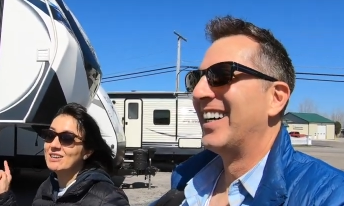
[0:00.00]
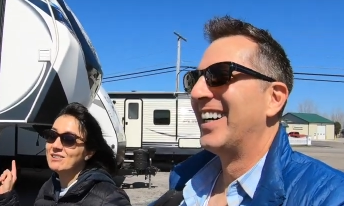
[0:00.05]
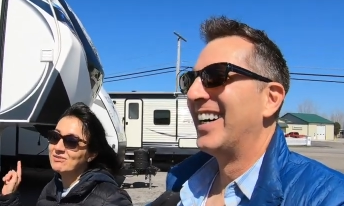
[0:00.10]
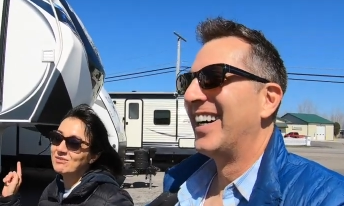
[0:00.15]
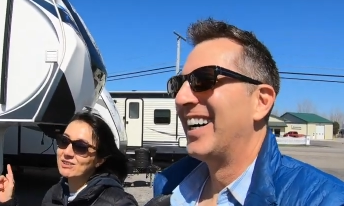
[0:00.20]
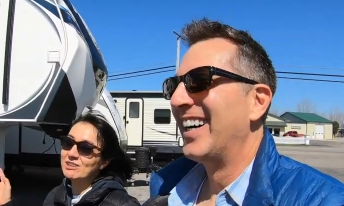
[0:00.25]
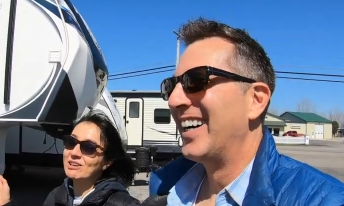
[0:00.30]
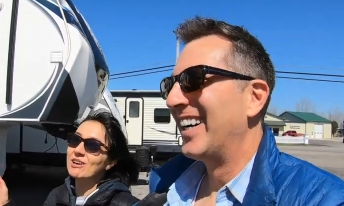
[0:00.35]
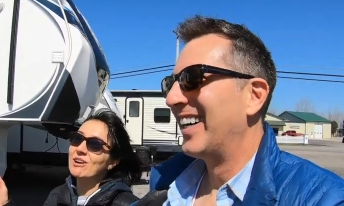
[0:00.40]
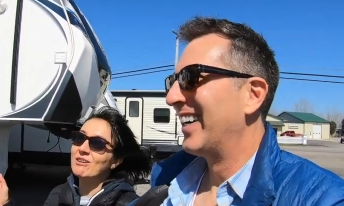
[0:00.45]
Speaker 1: We
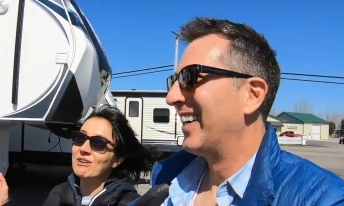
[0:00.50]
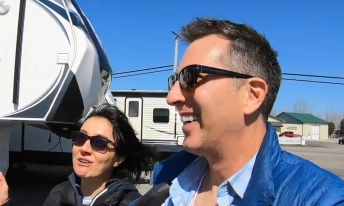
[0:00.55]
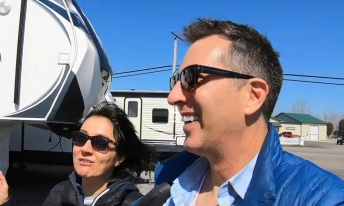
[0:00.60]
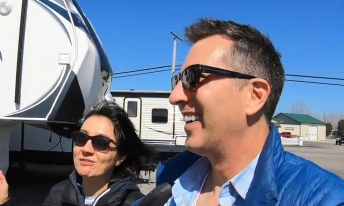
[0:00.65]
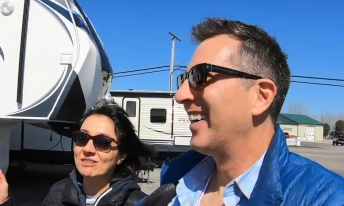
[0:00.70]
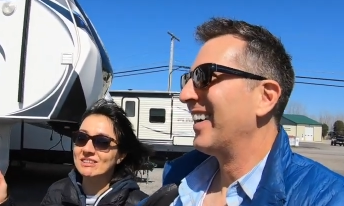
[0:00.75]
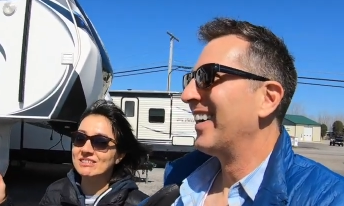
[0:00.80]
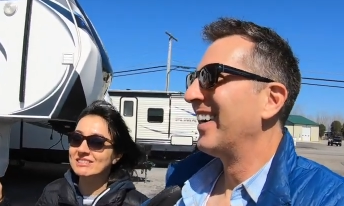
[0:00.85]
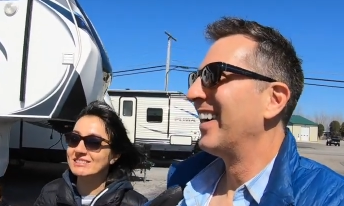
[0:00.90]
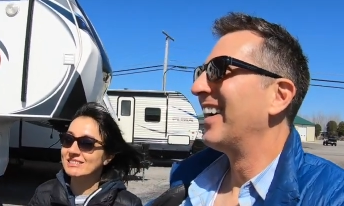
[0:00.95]
know
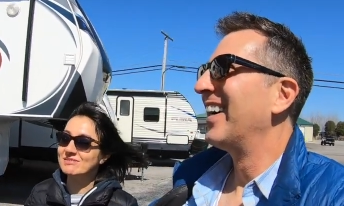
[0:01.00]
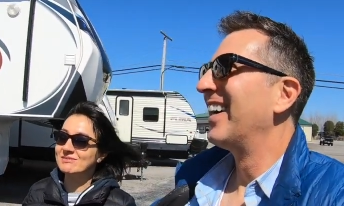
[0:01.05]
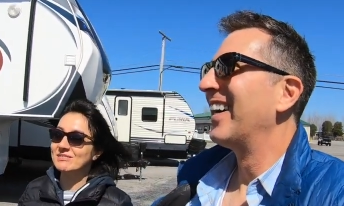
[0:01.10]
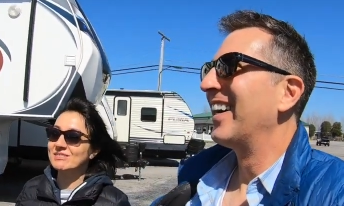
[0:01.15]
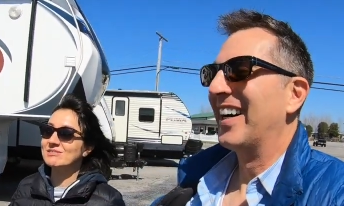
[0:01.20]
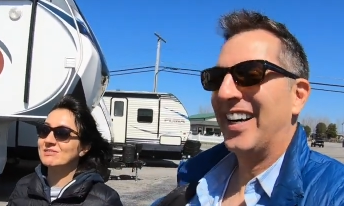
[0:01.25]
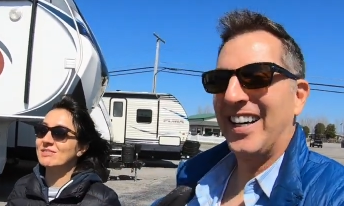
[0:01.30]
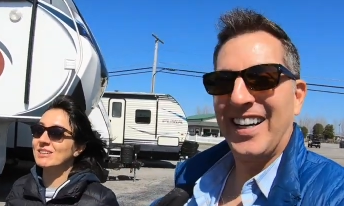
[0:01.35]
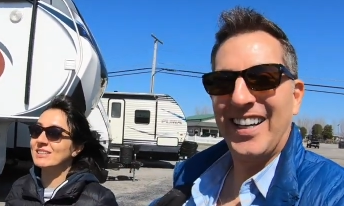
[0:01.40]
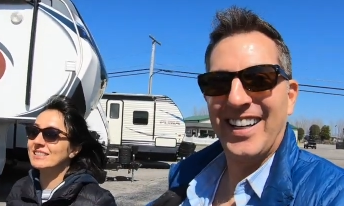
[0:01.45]
obviously which
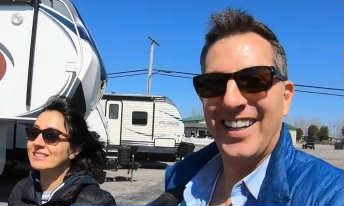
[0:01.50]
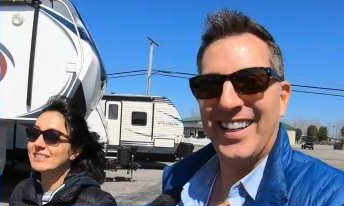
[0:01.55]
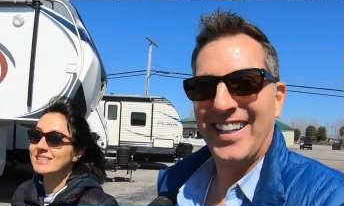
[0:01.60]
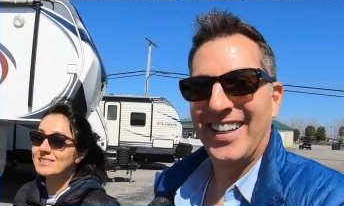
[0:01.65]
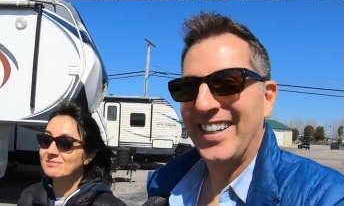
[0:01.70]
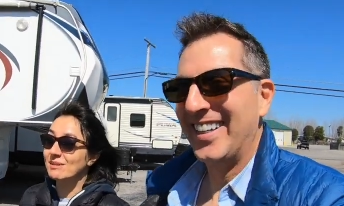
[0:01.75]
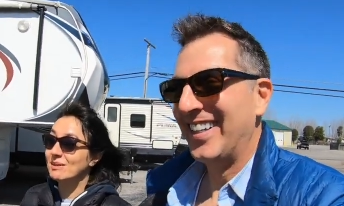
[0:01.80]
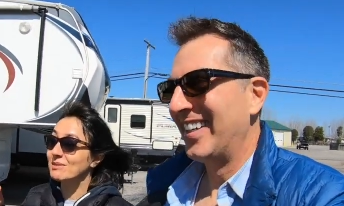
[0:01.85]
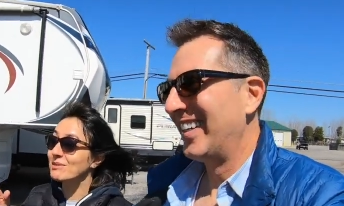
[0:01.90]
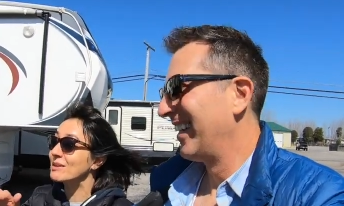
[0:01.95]
one it is,
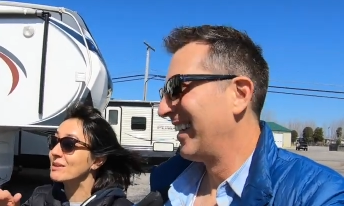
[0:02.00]
but we